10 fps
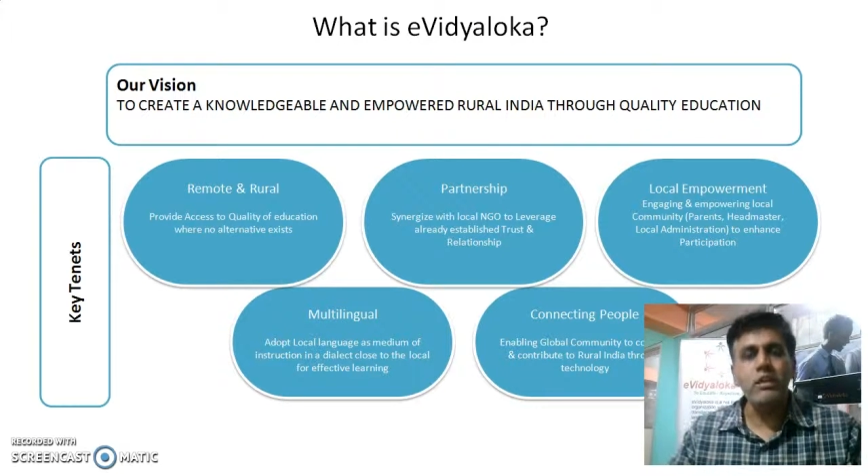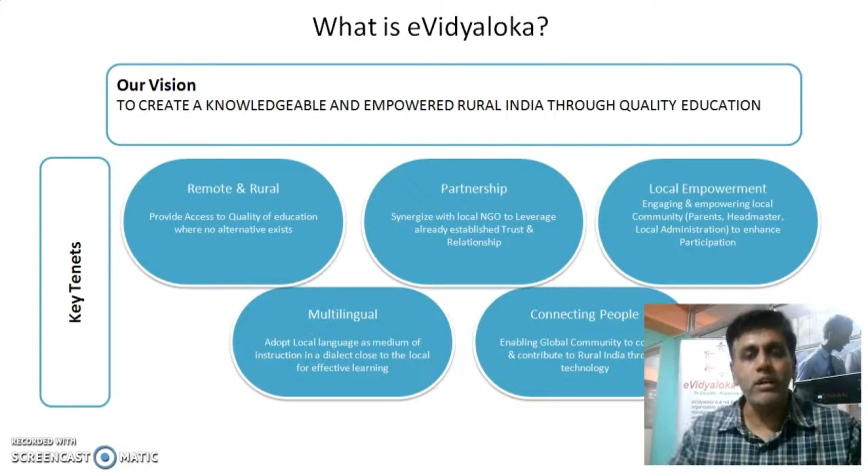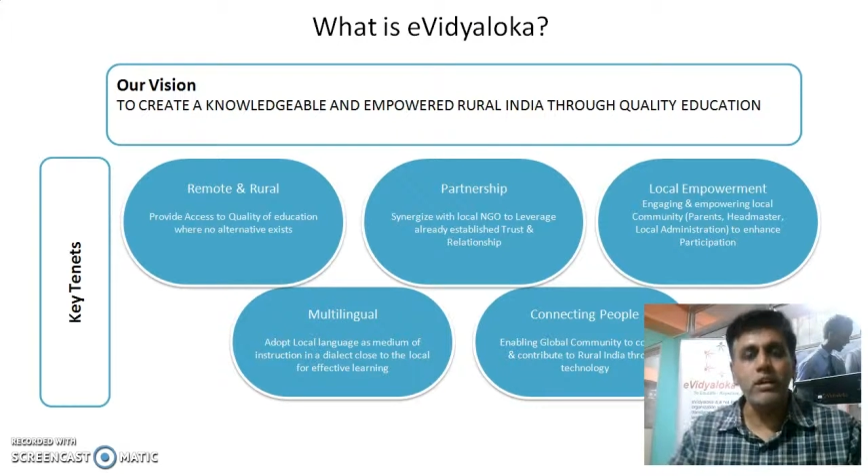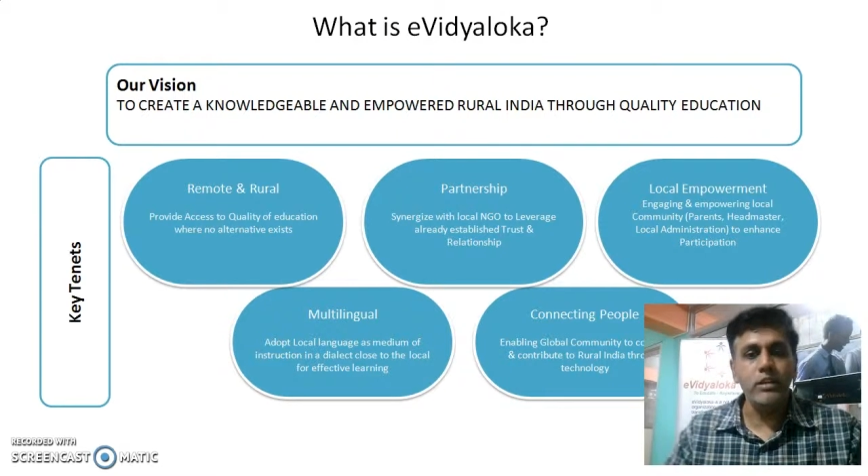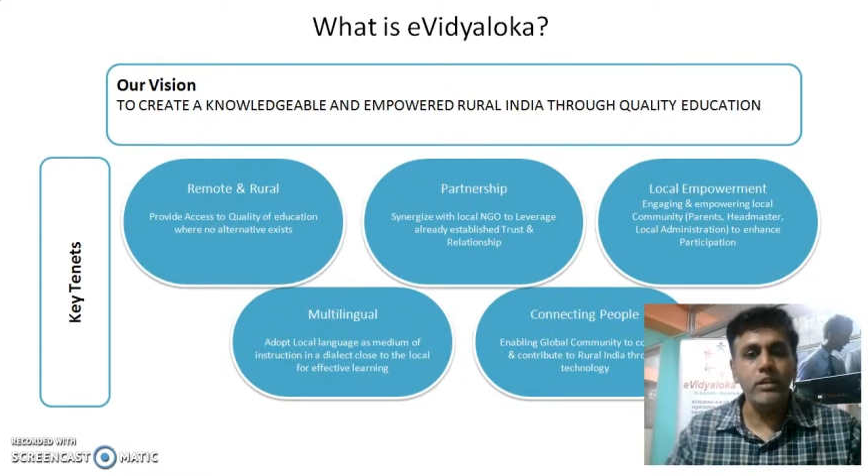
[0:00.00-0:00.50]

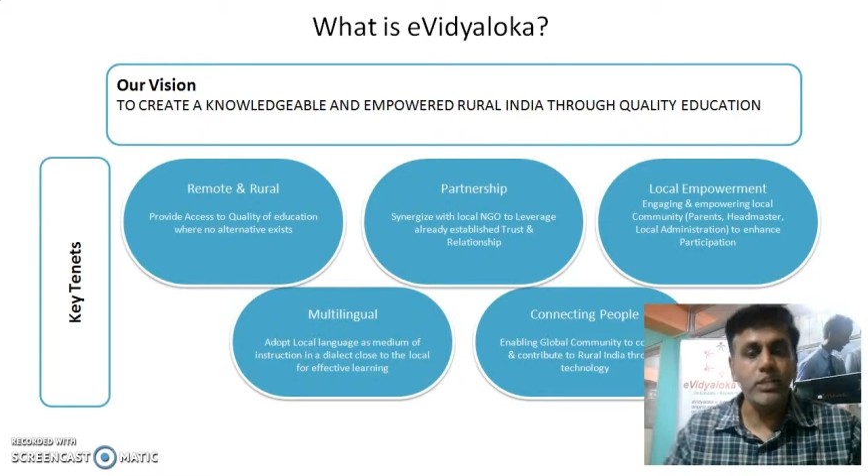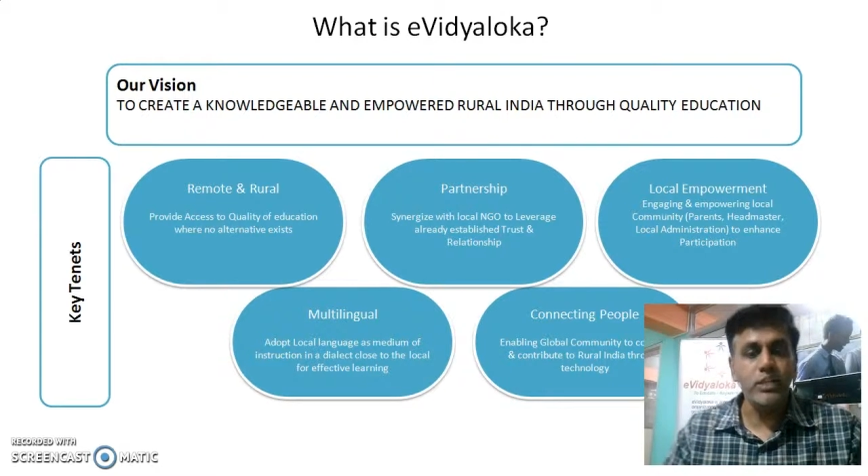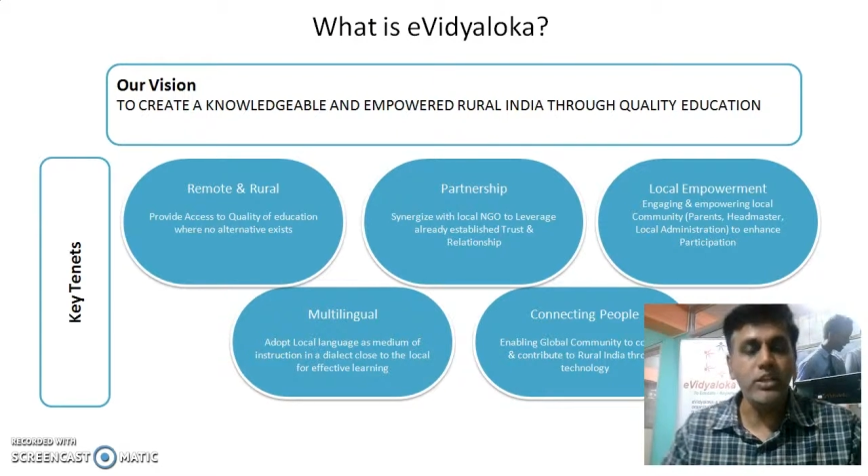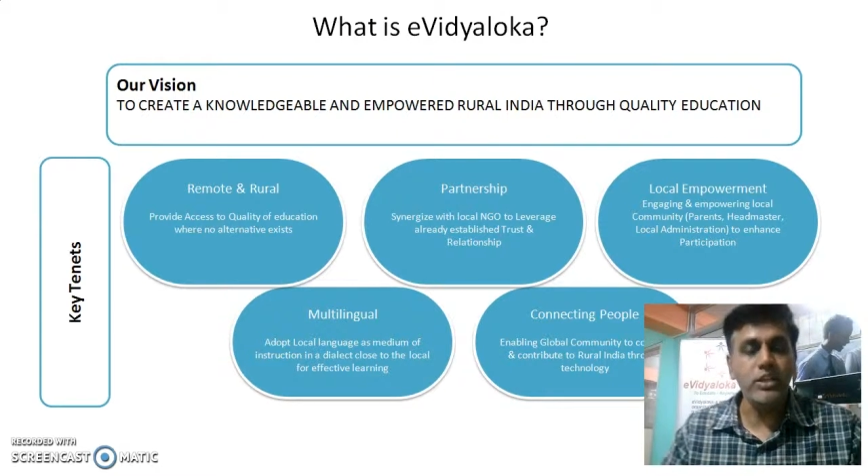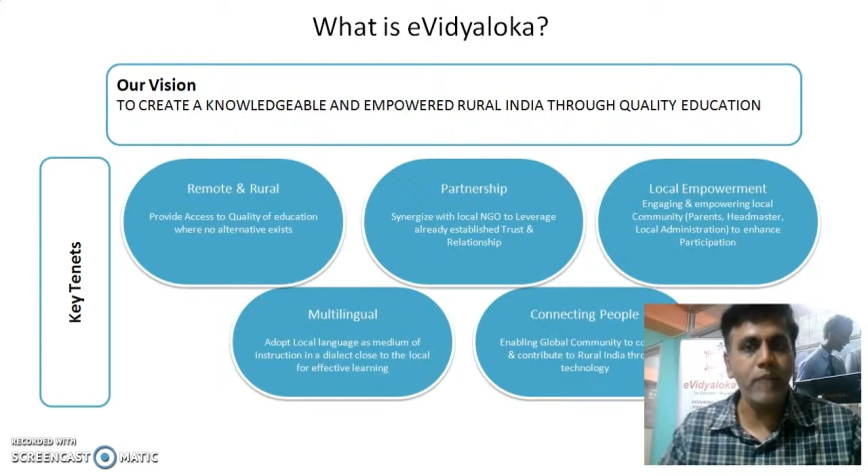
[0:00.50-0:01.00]
uh, the
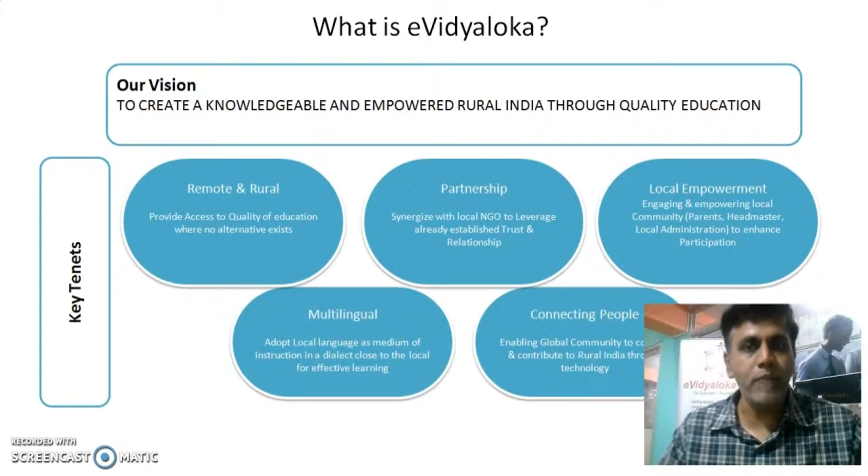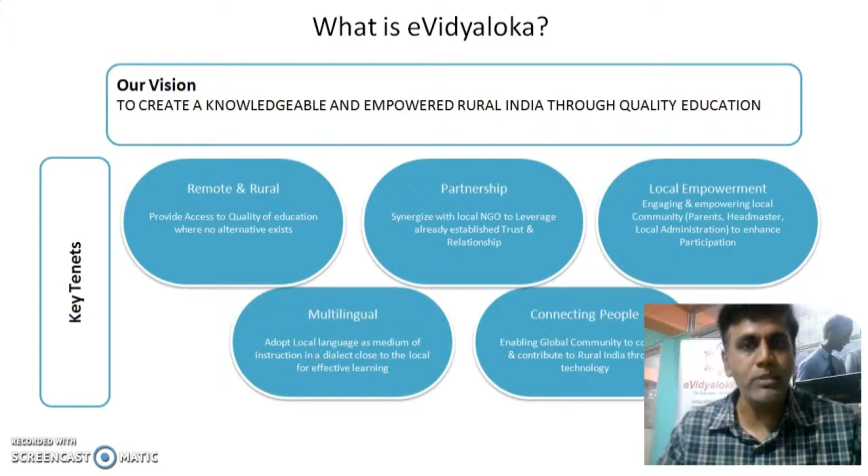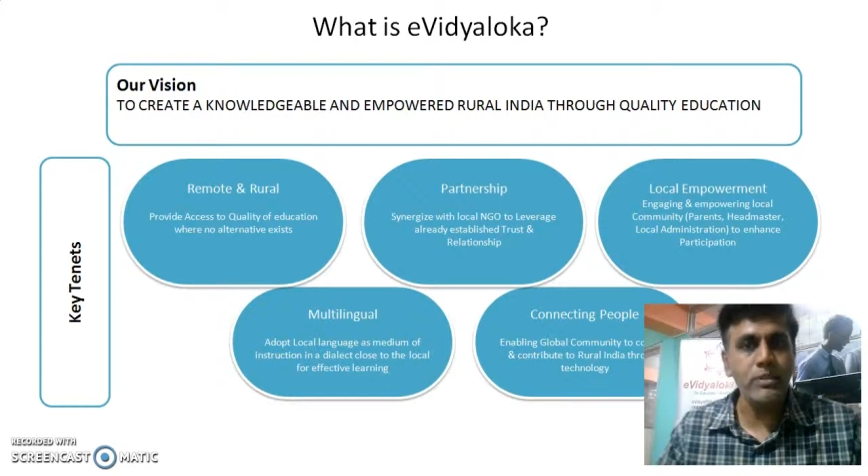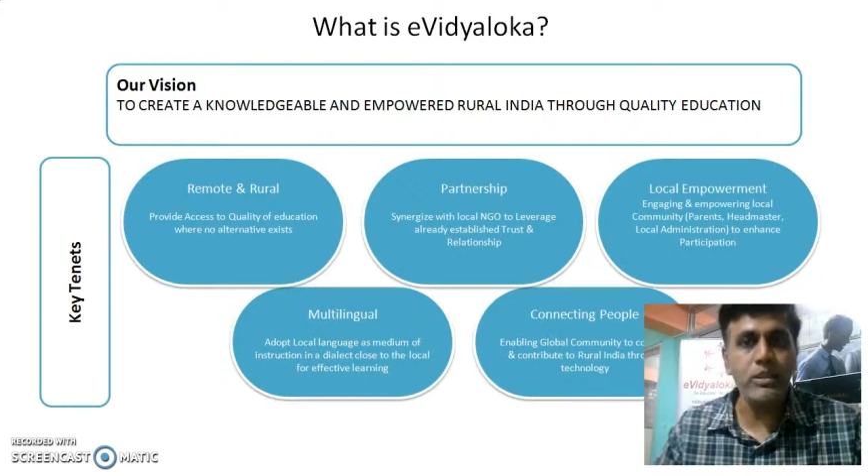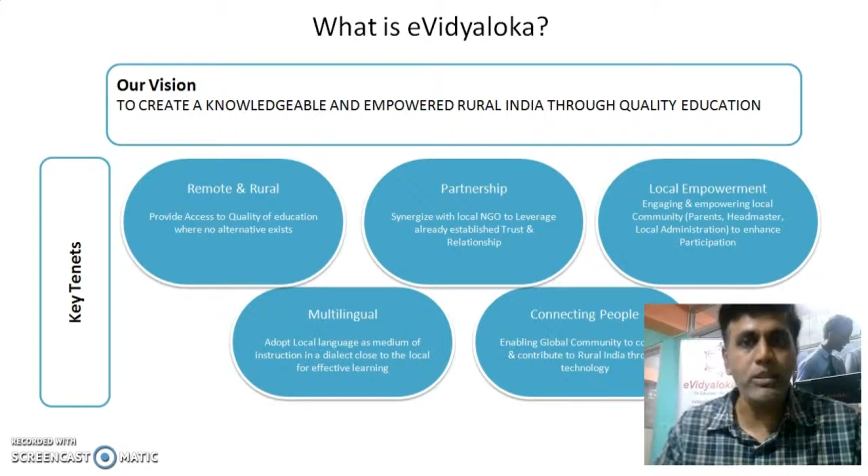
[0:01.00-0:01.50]
teaching
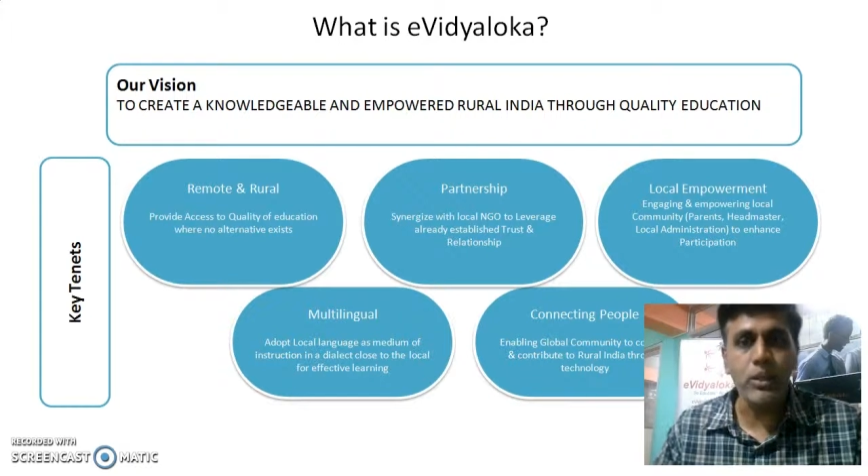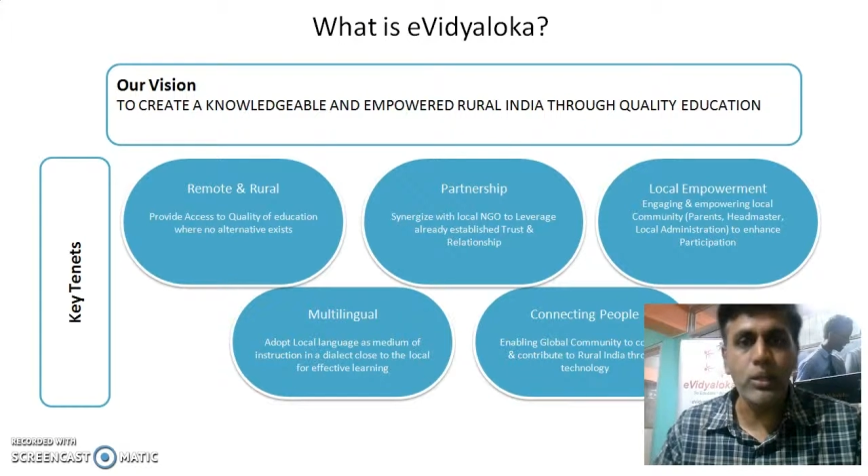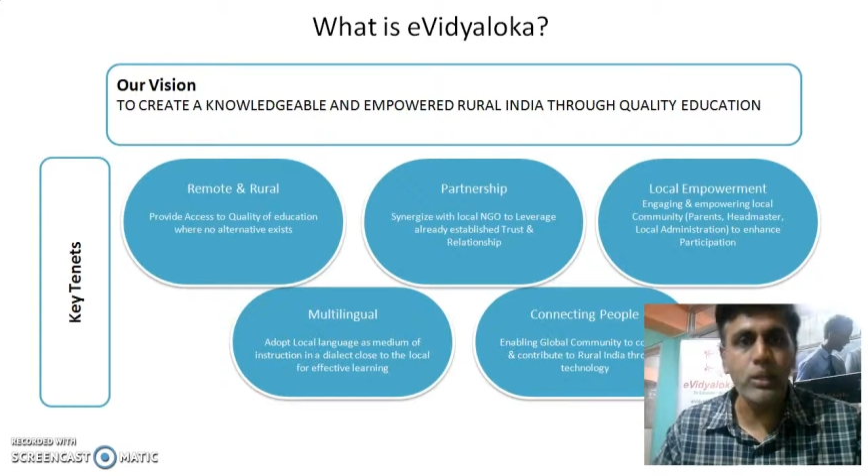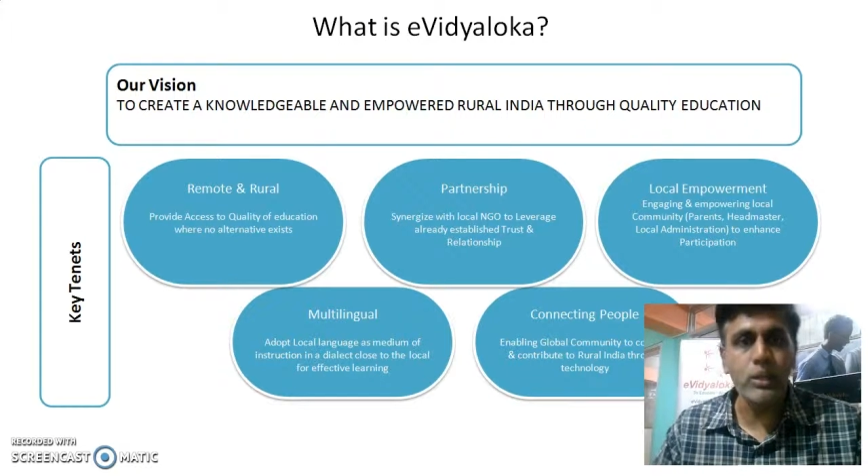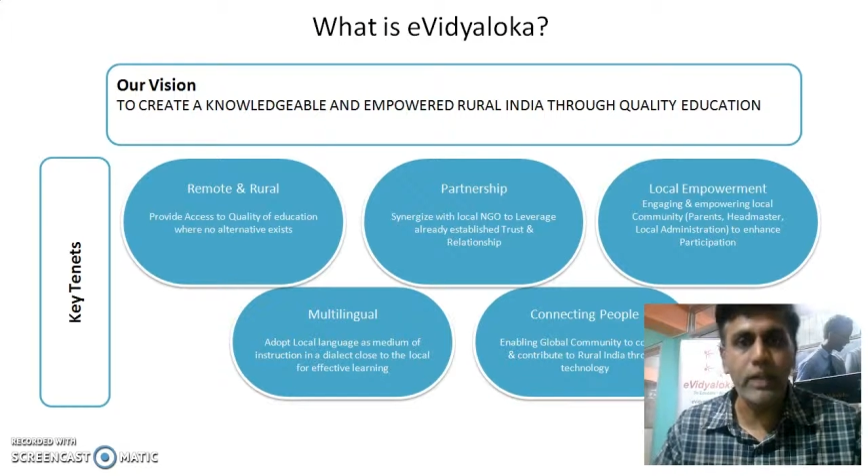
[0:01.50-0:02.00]
happens in the
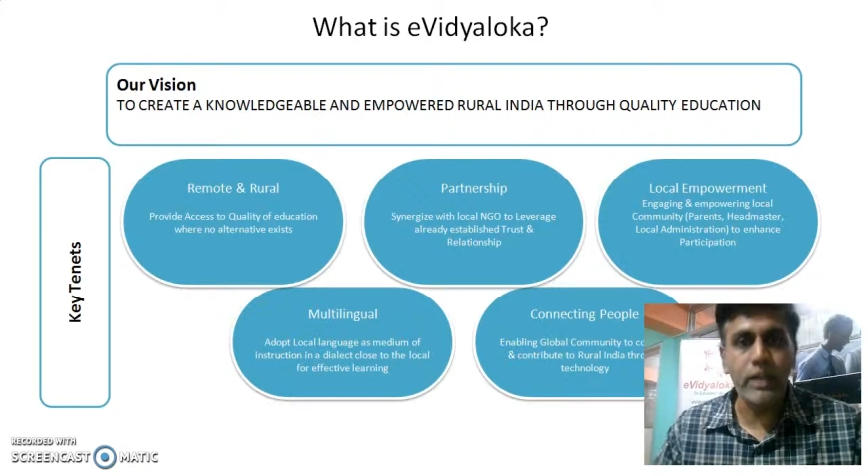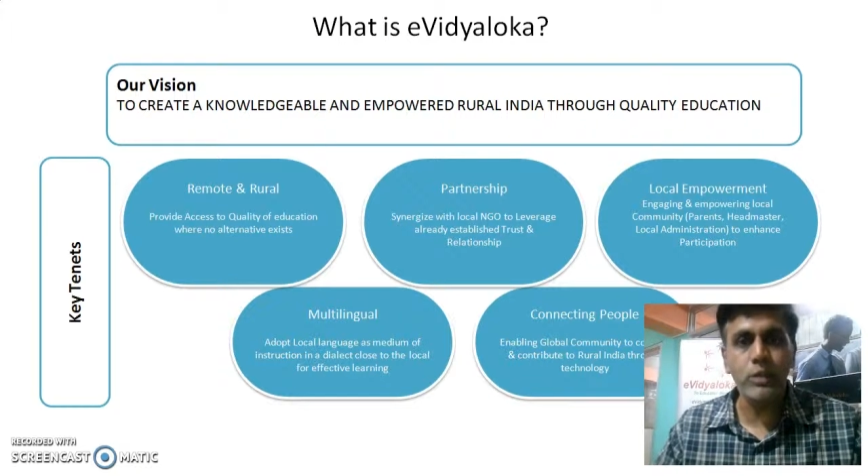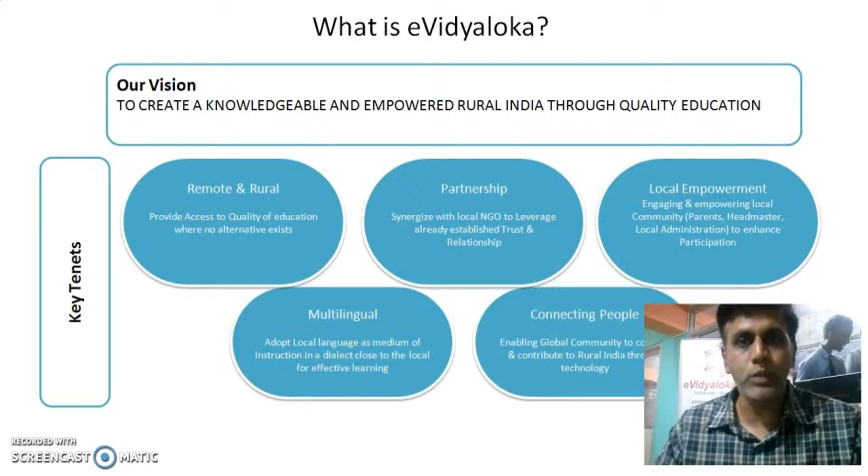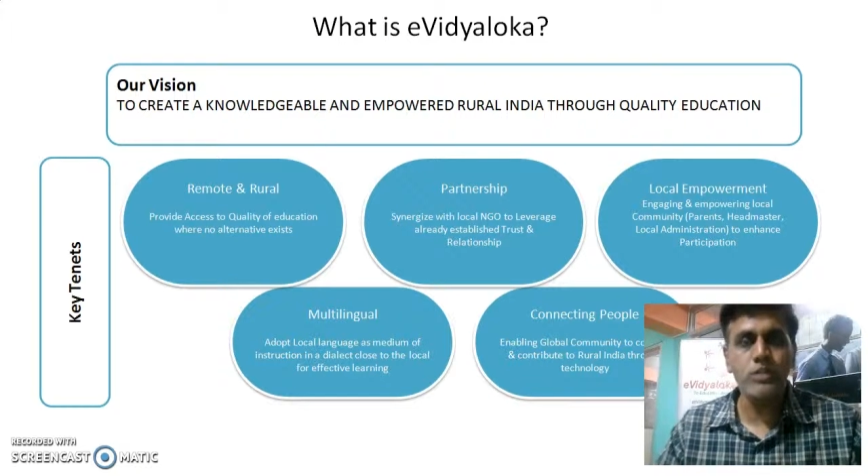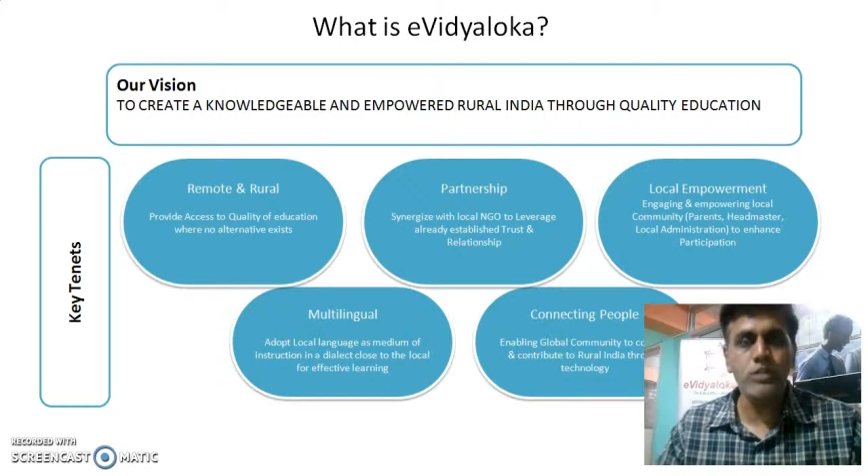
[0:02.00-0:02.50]
local
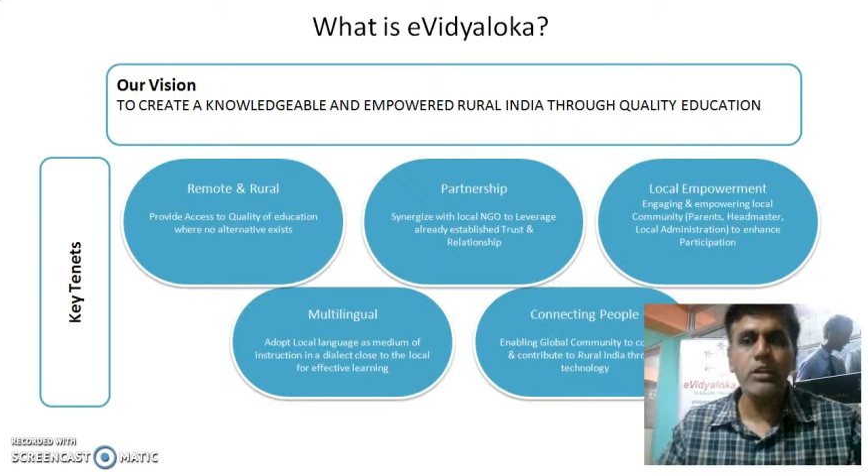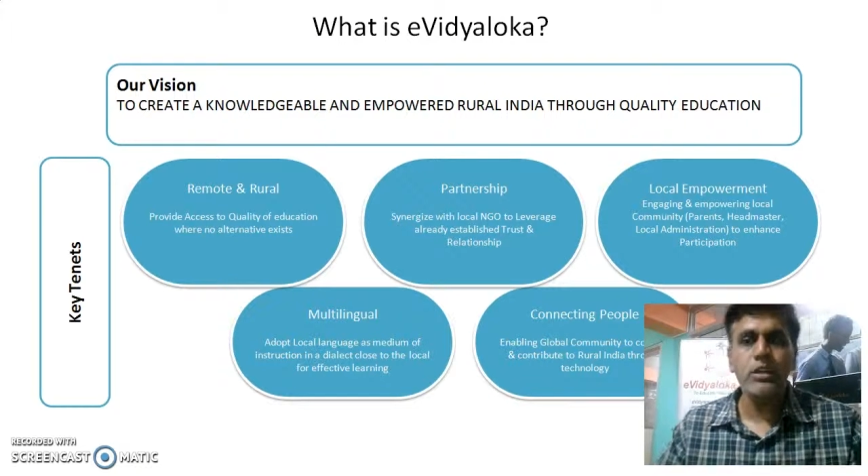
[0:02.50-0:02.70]
language